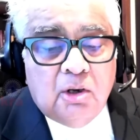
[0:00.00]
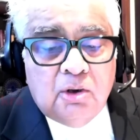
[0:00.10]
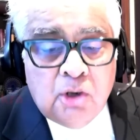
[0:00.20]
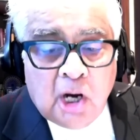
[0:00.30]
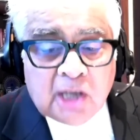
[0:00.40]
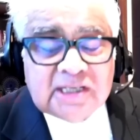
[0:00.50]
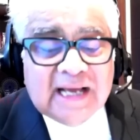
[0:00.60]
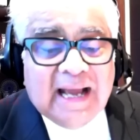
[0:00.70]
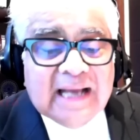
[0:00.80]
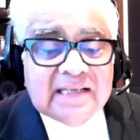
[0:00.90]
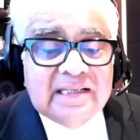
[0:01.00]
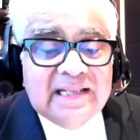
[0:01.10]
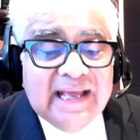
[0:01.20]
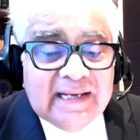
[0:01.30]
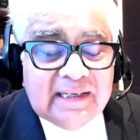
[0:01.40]
not as
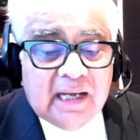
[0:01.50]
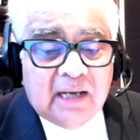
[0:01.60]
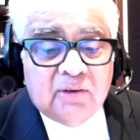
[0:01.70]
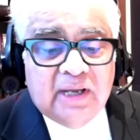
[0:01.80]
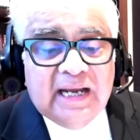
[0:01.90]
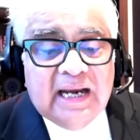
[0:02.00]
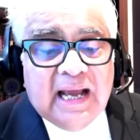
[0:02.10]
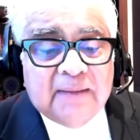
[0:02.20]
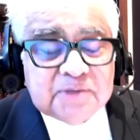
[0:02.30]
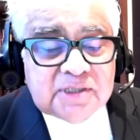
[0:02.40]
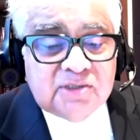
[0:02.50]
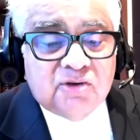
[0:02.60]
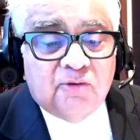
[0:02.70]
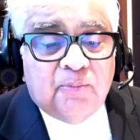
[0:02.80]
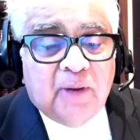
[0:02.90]
laying down an
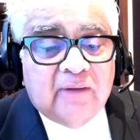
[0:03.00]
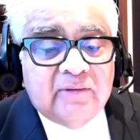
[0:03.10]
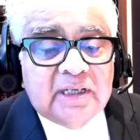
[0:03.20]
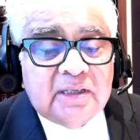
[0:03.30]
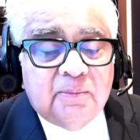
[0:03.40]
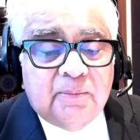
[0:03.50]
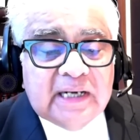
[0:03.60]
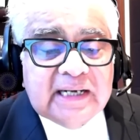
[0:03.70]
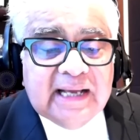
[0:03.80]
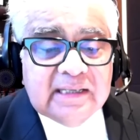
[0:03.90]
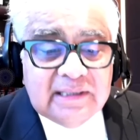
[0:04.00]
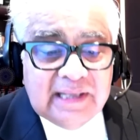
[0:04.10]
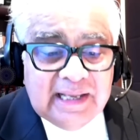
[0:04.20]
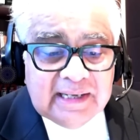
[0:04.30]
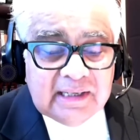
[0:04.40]
absence of power, but as
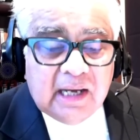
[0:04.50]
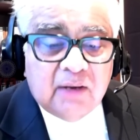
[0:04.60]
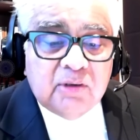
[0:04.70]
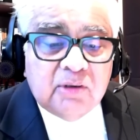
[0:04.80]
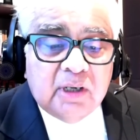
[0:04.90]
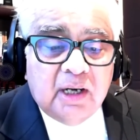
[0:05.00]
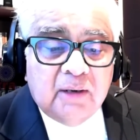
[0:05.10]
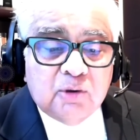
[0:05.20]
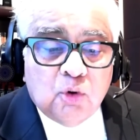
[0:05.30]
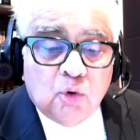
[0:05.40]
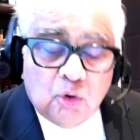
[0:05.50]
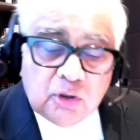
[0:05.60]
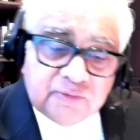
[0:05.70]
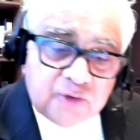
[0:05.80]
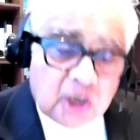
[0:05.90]
laying down a
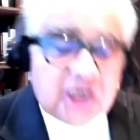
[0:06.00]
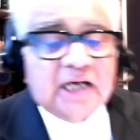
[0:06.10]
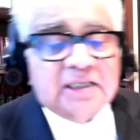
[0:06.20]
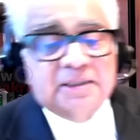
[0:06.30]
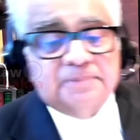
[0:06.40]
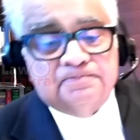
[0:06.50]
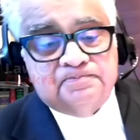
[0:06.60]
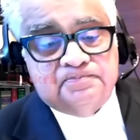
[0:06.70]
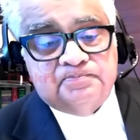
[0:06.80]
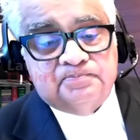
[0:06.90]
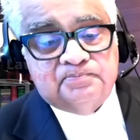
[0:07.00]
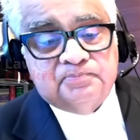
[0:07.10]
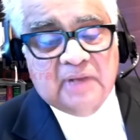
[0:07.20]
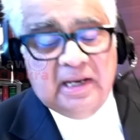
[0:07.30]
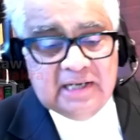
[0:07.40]
code of conduct.
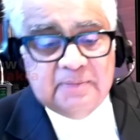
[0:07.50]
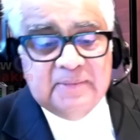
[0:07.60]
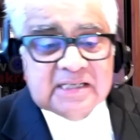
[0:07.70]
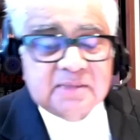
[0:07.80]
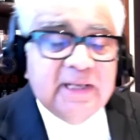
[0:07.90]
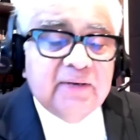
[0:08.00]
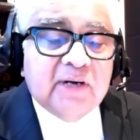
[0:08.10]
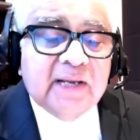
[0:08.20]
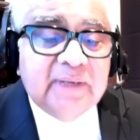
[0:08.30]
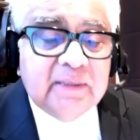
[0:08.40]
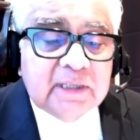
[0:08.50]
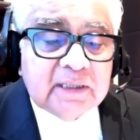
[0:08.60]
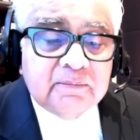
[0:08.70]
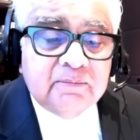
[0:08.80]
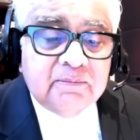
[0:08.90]
Let me explain what I mean, my lord.
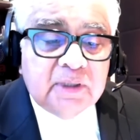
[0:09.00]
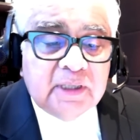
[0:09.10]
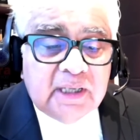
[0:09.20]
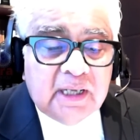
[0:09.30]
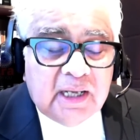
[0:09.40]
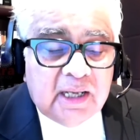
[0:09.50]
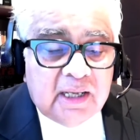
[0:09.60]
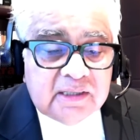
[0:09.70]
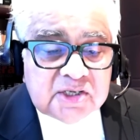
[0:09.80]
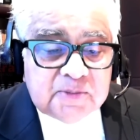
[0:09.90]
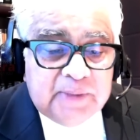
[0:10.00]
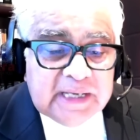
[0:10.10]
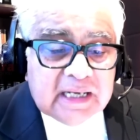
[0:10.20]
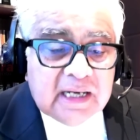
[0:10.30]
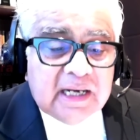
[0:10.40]
The
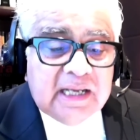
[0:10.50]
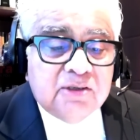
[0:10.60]
speaker is